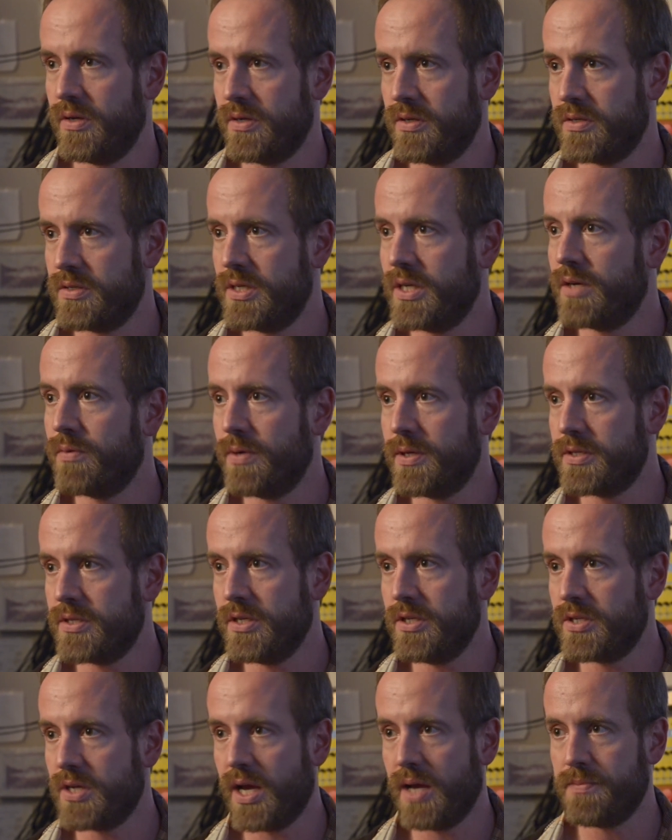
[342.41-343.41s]

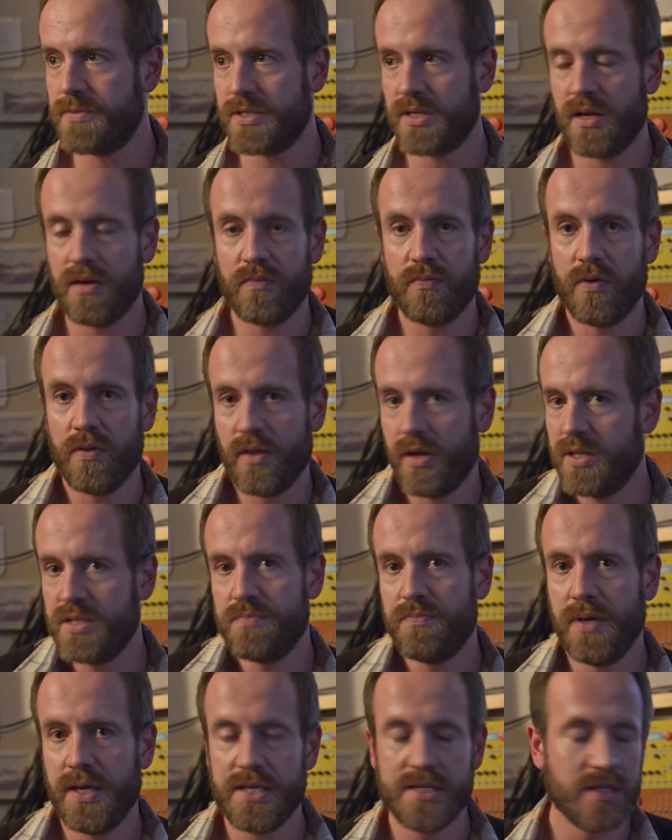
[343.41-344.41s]
sequency type stuff, whether it's
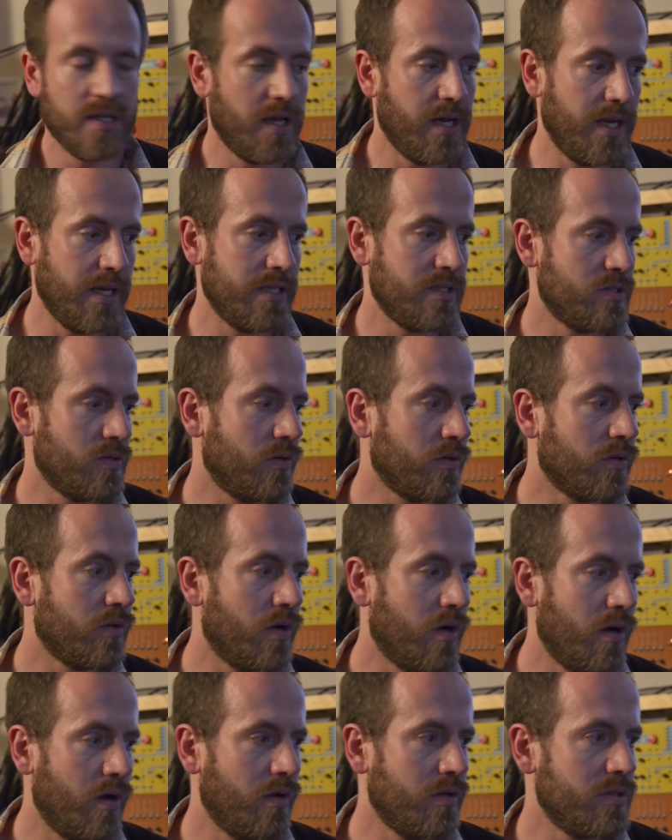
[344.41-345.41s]
bass lines or
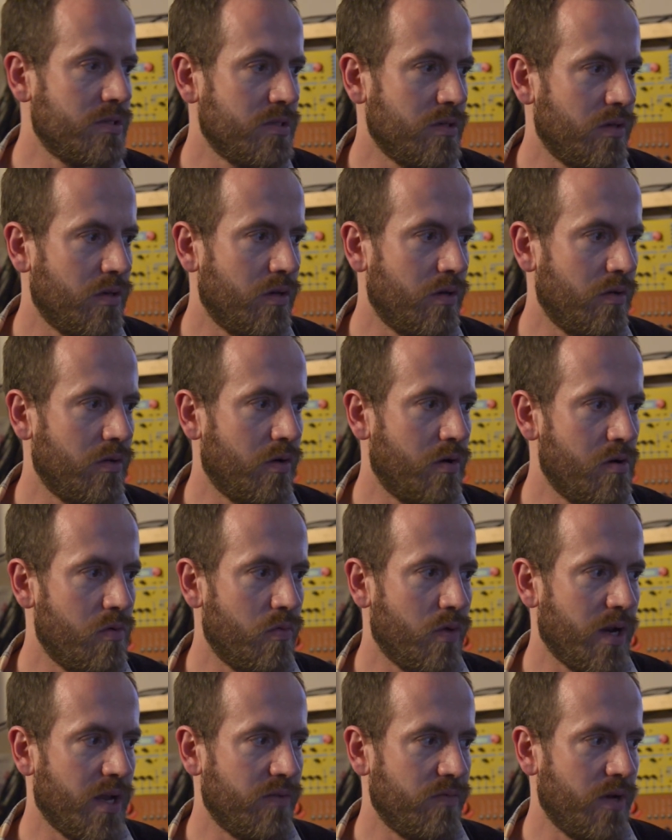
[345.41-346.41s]
chords or
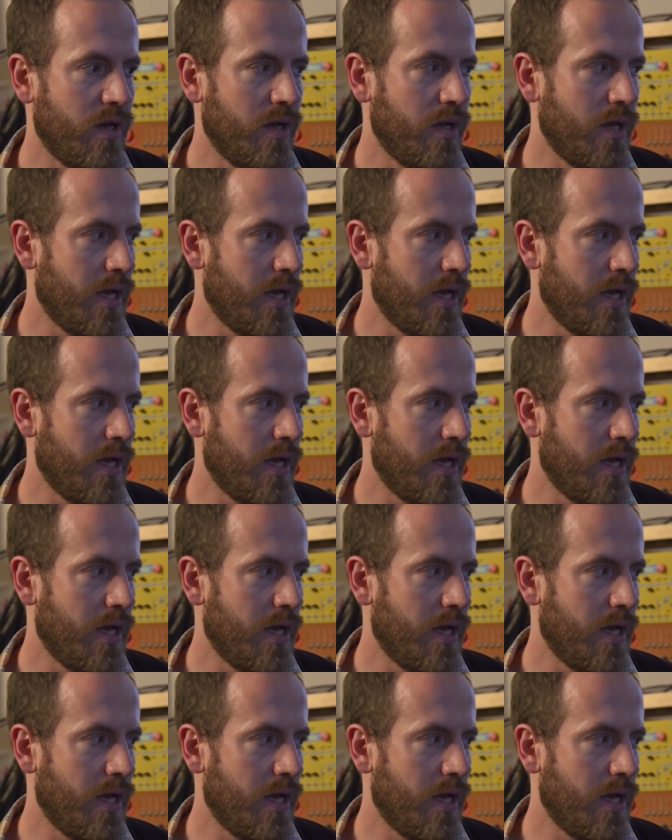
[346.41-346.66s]
whatever.